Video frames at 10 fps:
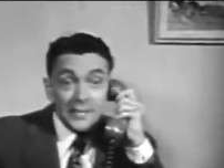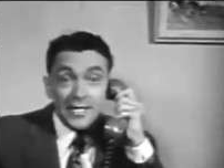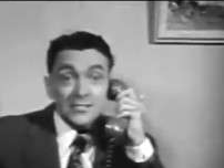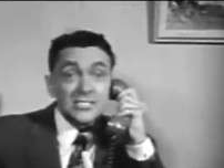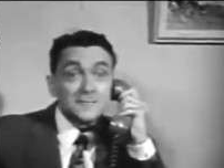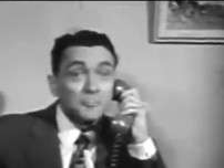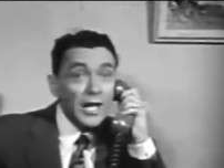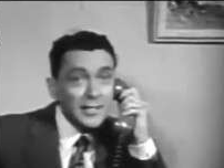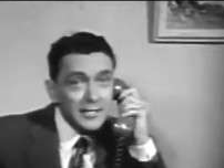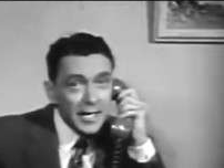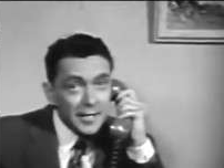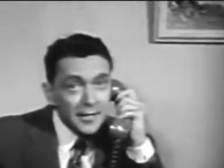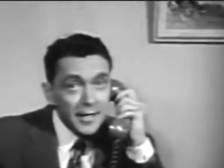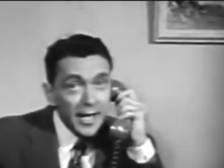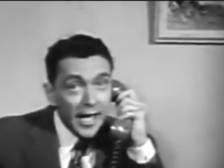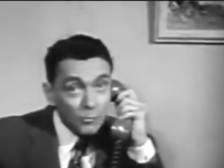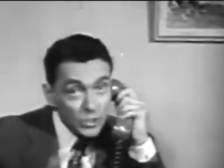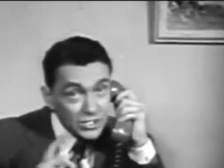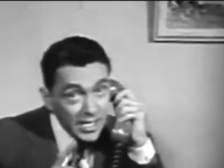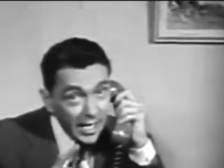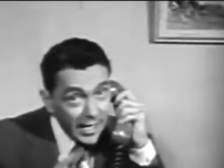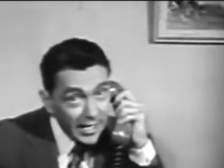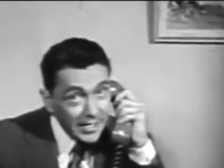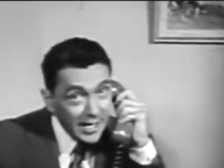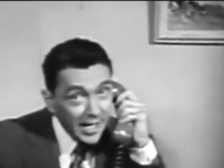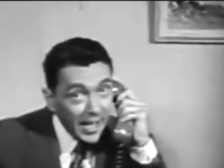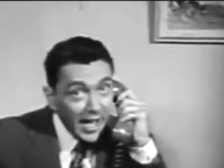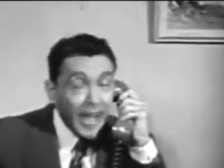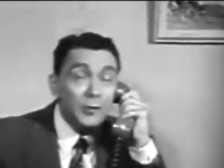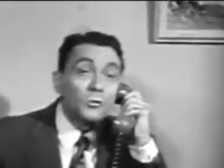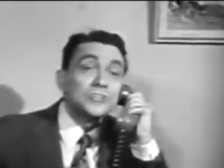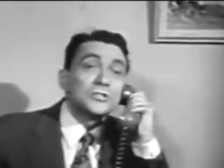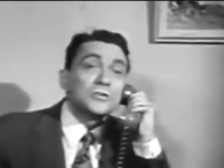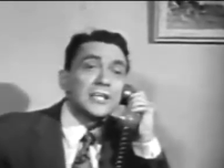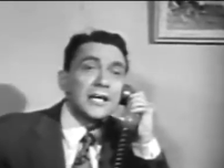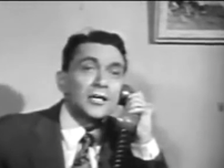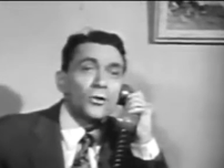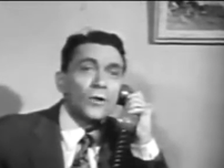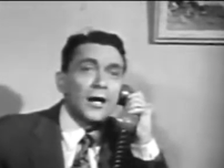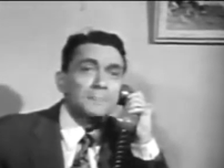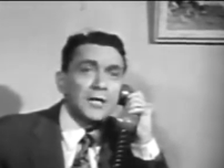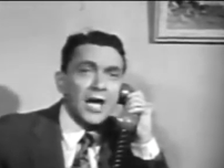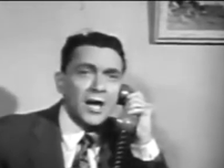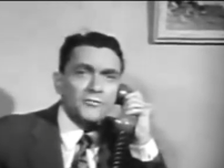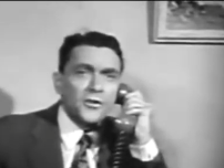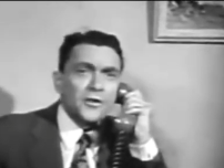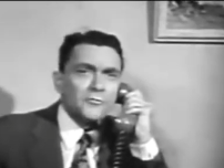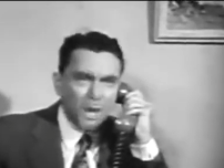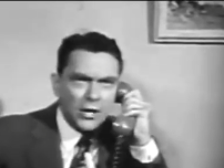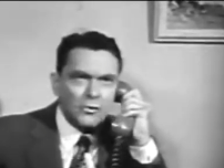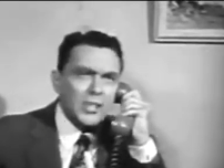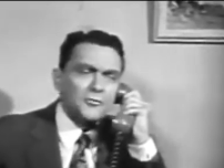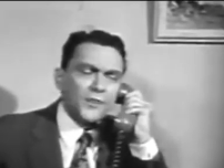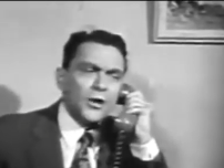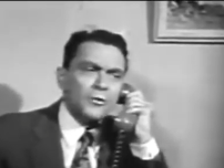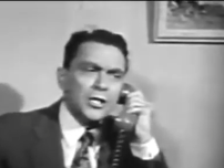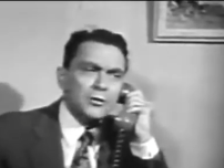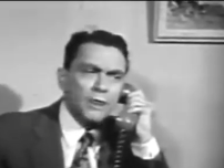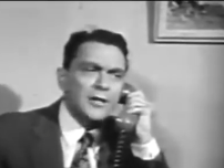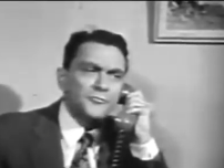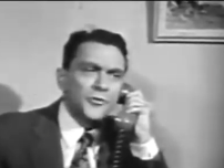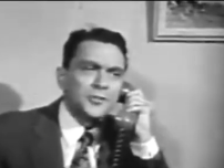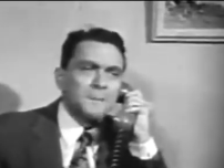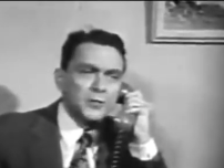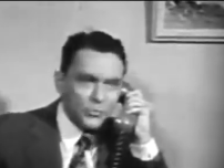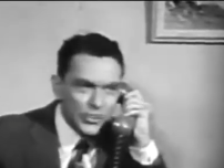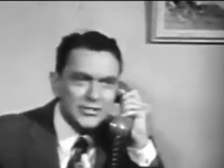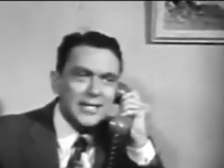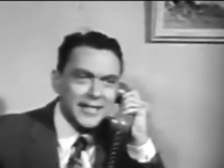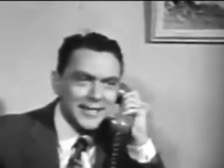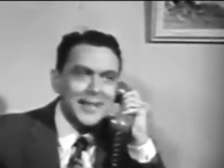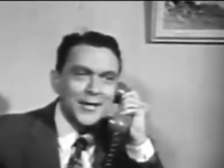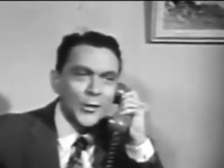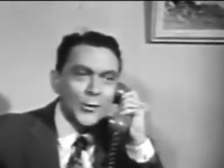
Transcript: That's splendid. And once again, I wish to thank you on behalf of a very, very grateful community.